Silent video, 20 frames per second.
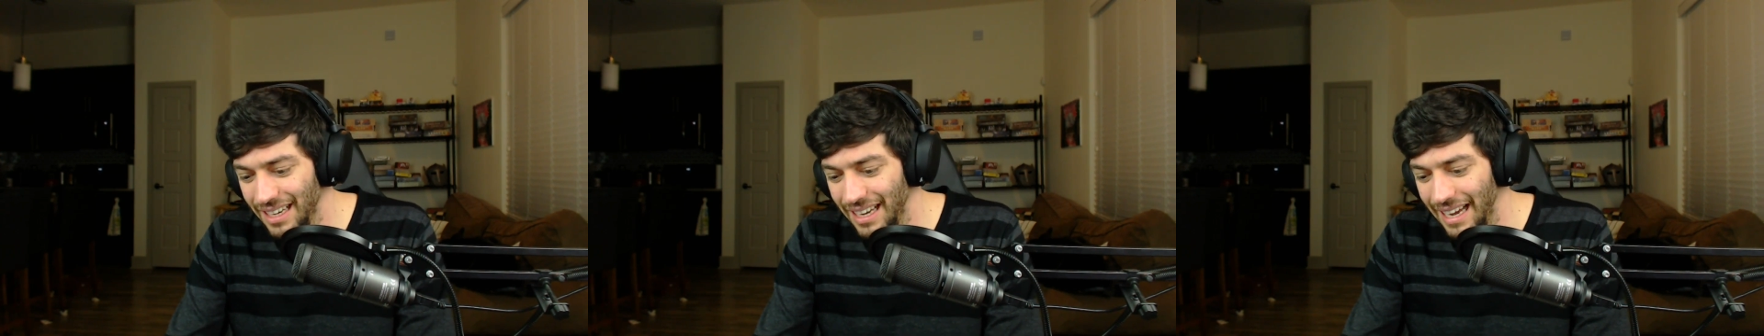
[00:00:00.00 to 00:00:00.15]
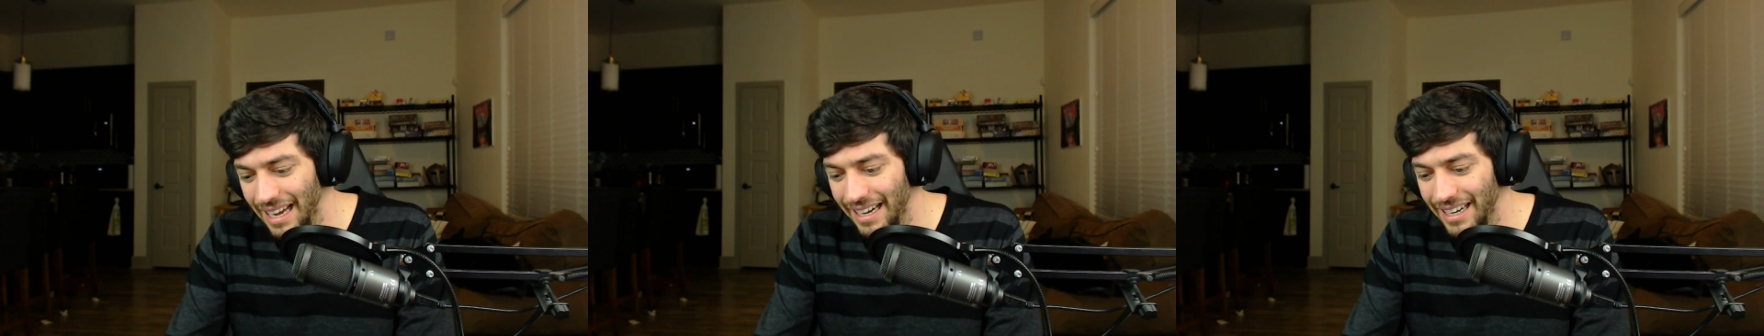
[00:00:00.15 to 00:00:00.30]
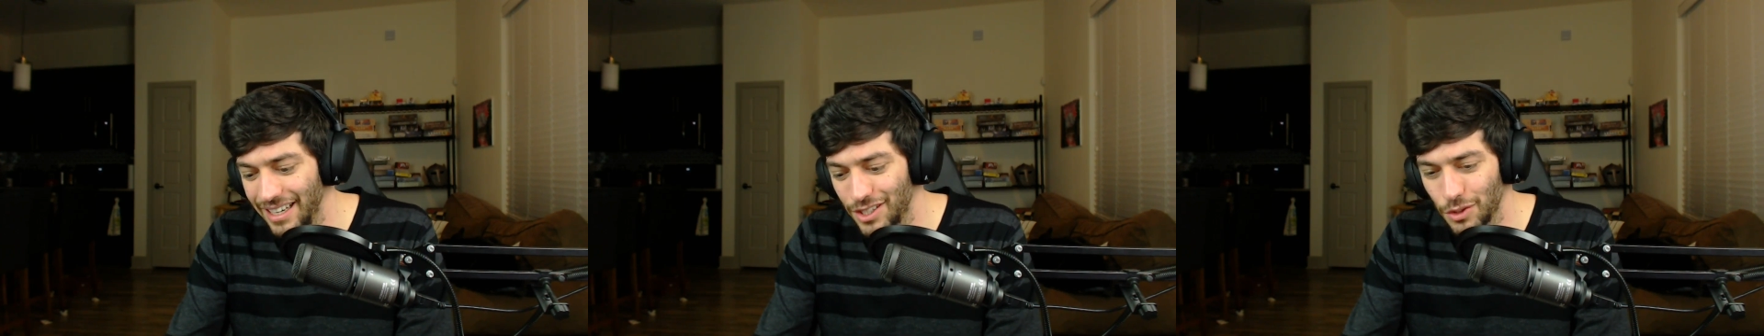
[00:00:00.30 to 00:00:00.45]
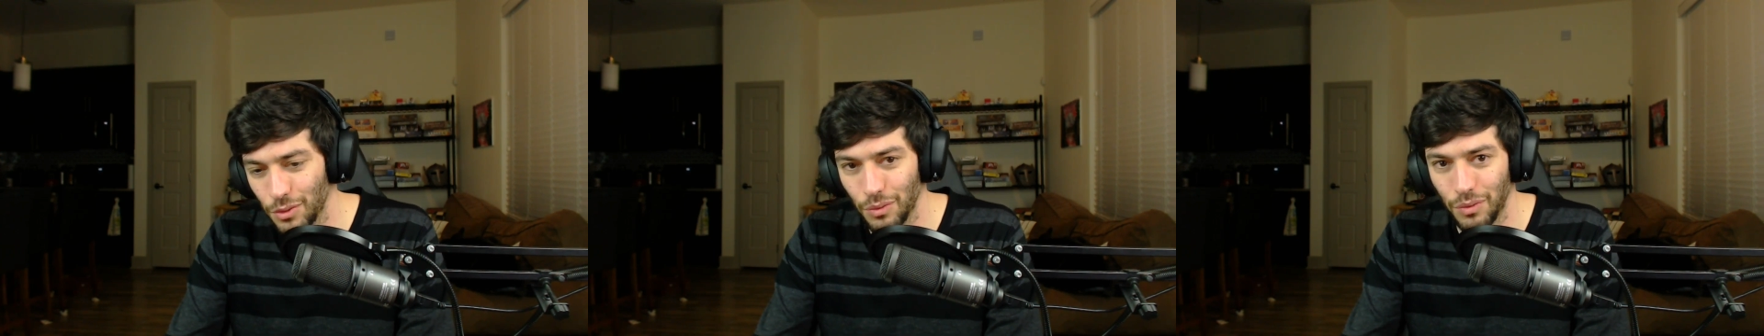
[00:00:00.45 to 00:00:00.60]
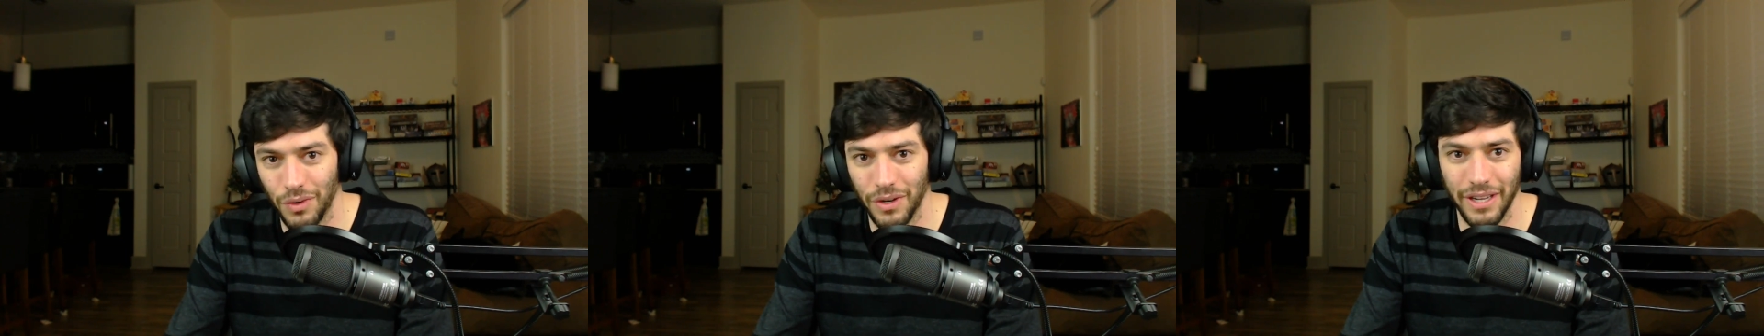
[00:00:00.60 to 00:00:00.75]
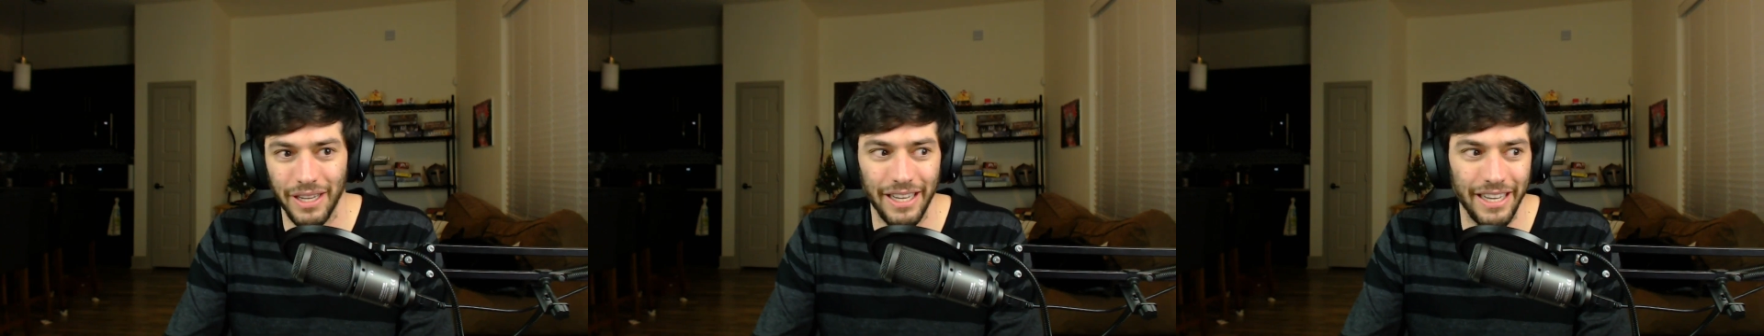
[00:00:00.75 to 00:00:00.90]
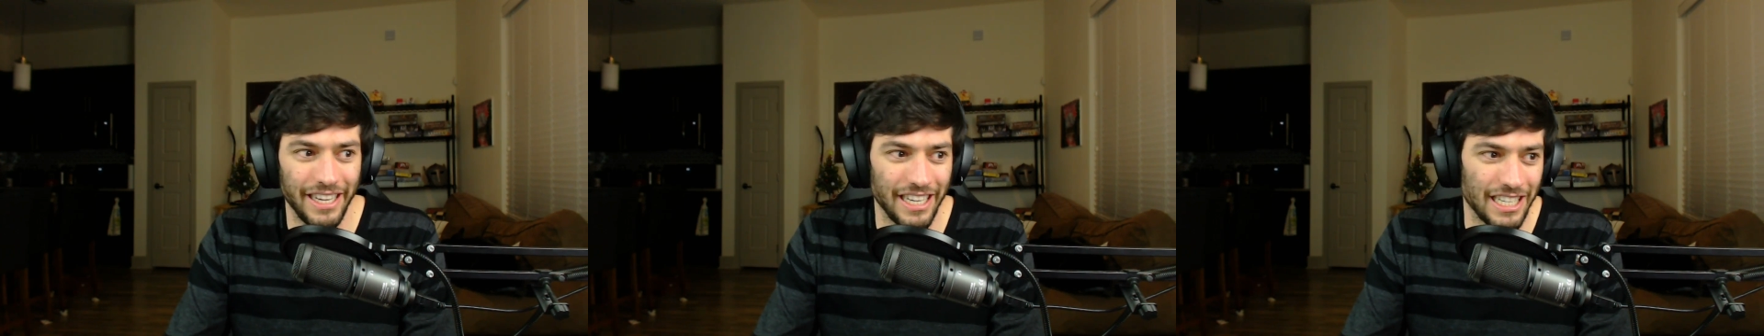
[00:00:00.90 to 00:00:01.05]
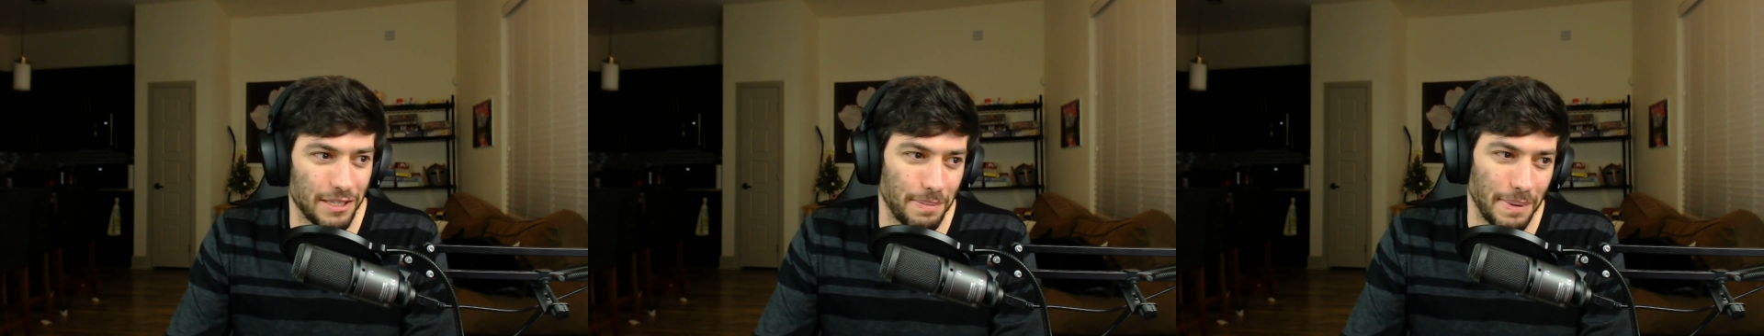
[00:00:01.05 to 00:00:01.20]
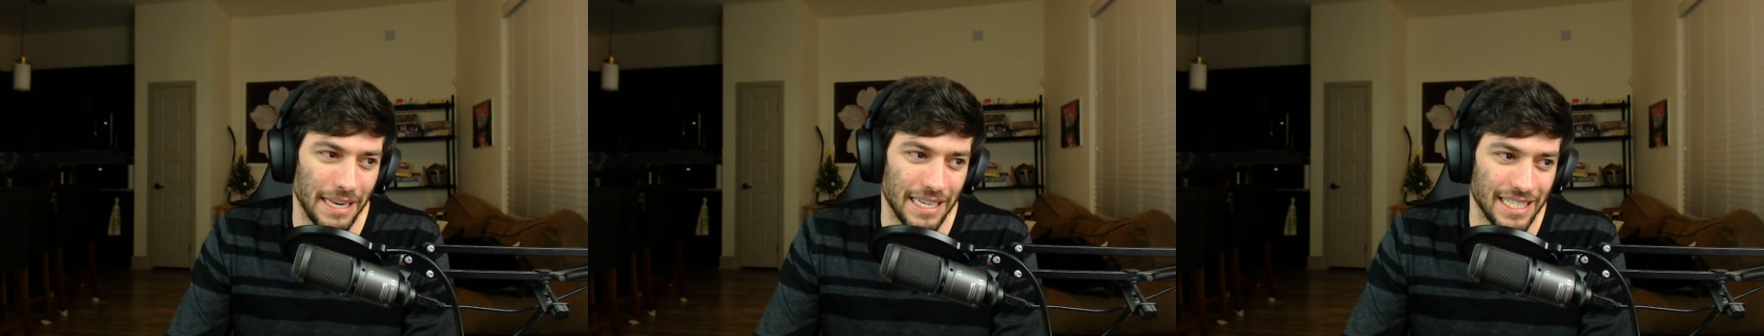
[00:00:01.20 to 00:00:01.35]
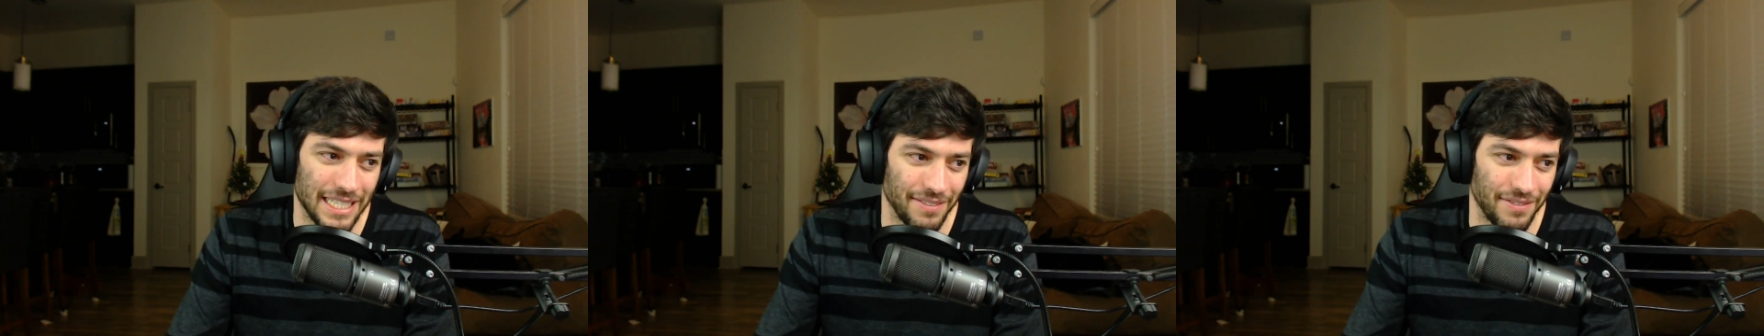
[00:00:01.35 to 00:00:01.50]
and it's really
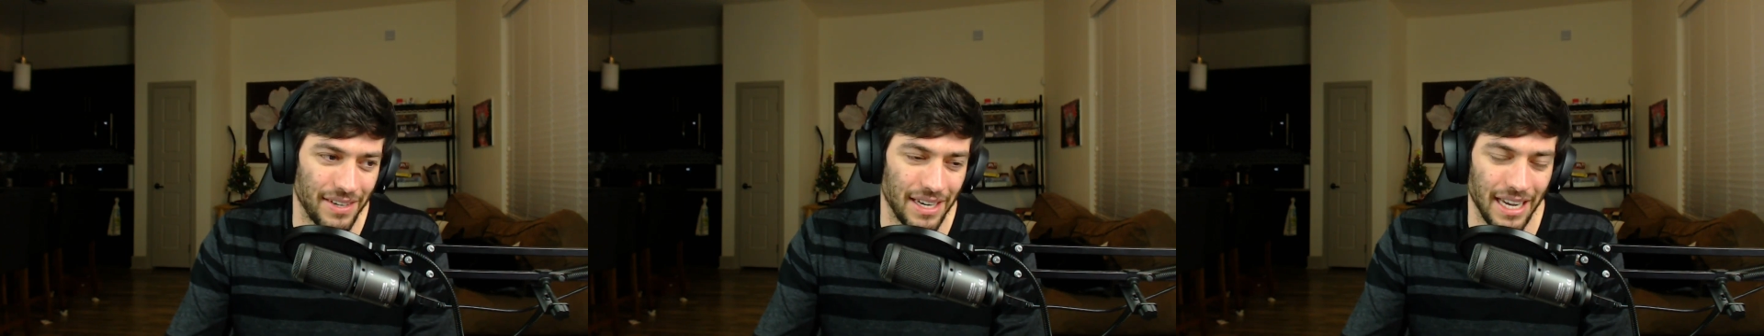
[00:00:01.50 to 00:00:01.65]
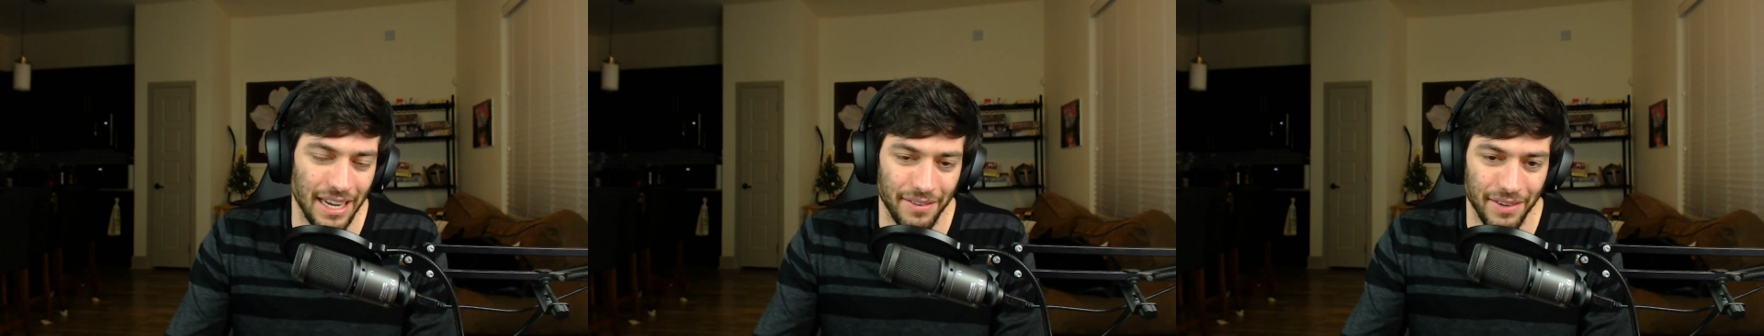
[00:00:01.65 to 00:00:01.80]
expensive and I